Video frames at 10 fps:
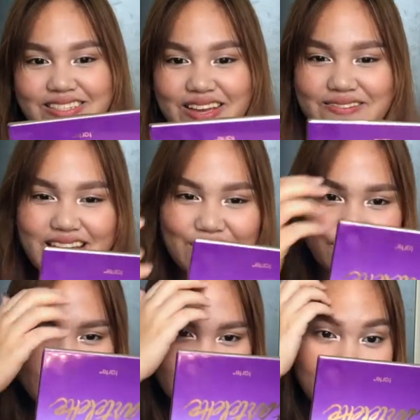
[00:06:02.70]
my
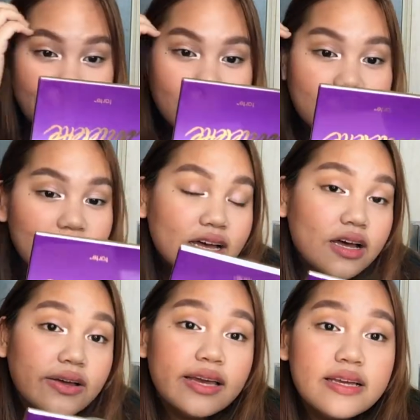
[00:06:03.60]
makeup look.
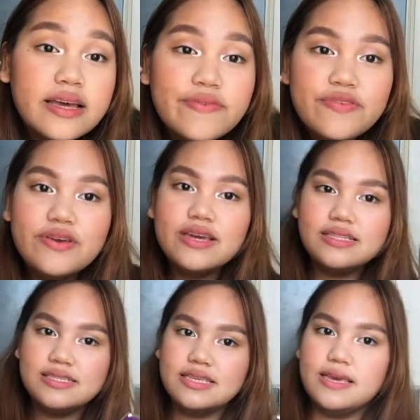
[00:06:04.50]
If you
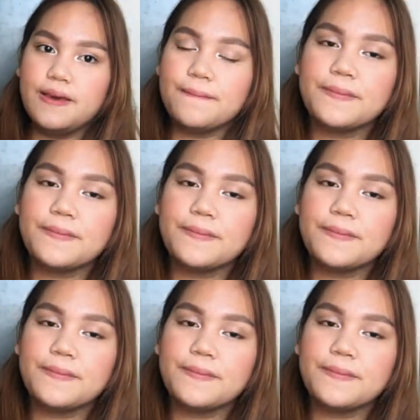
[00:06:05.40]
can see it,